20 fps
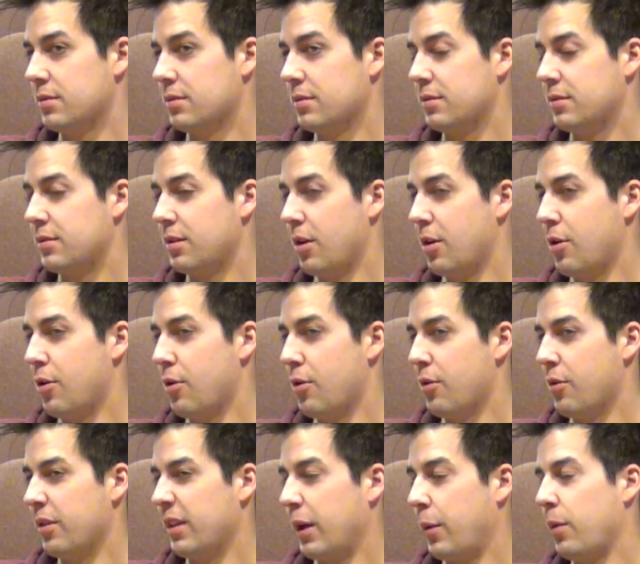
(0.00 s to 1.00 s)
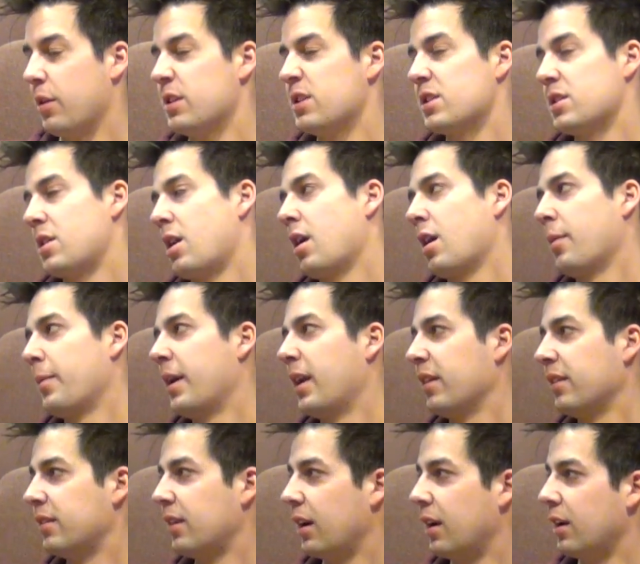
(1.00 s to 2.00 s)
So, like we were just talking about
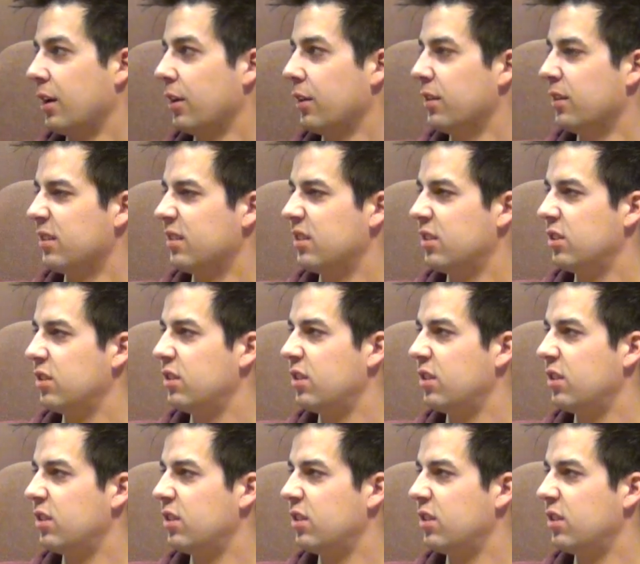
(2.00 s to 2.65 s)
a second ago, there's